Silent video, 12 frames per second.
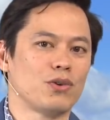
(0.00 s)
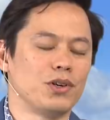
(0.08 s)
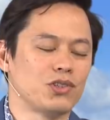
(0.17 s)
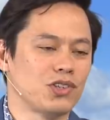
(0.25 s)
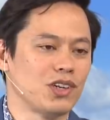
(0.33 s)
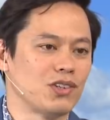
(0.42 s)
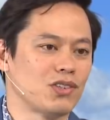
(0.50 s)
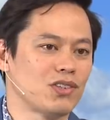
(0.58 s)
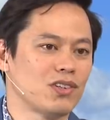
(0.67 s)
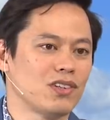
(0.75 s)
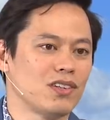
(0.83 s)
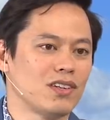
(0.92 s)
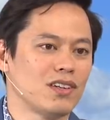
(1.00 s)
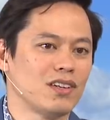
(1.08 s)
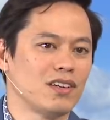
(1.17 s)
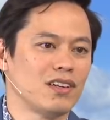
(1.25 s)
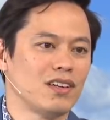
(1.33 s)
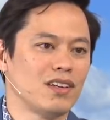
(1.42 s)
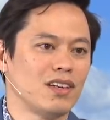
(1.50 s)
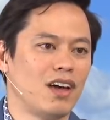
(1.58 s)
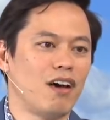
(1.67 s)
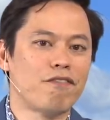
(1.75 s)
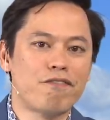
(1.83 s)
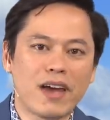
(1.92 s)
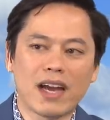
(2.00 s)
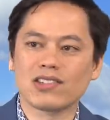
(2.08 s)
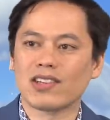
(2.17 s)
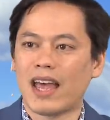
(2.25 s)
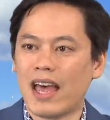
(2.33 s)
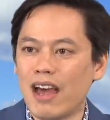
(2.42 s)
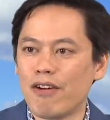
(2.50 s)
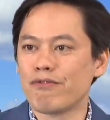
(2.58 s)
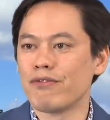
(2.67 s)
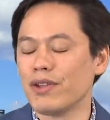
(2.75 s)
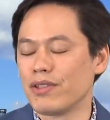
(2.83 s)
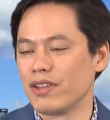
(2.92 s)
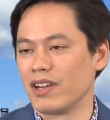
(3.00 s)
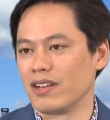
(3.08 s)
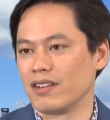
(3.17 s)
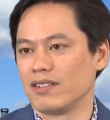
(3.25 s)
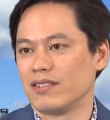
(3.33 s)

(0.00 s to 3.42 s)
Christians, affects everything.